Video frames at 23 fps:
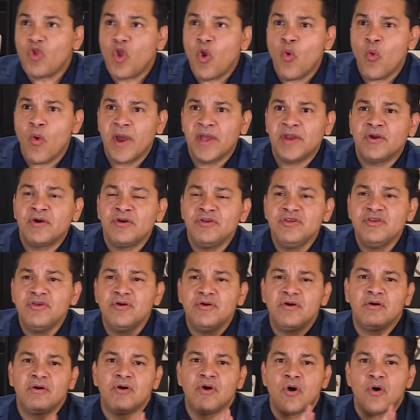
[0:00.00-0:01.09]
why don't
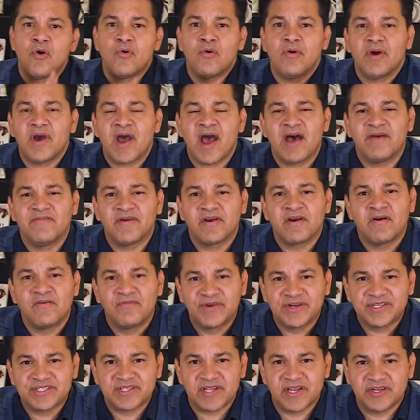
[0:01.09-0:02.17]
you go have a
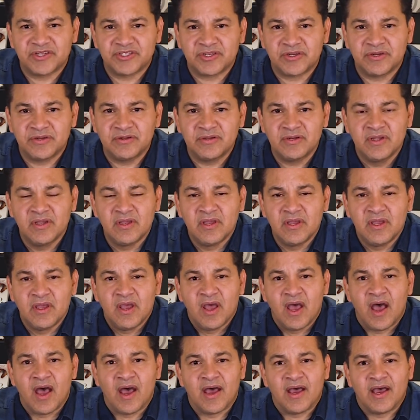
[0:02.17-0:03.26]
conversation
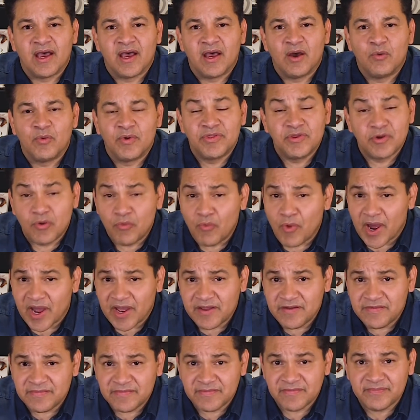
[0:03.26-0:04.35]
with your
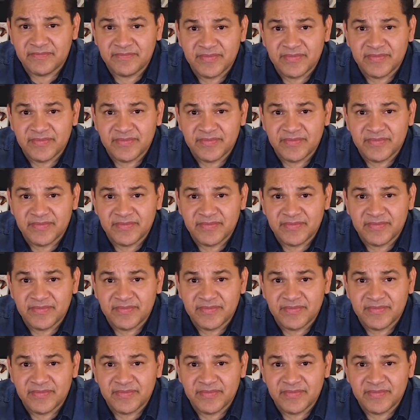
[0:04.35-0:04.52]
wife?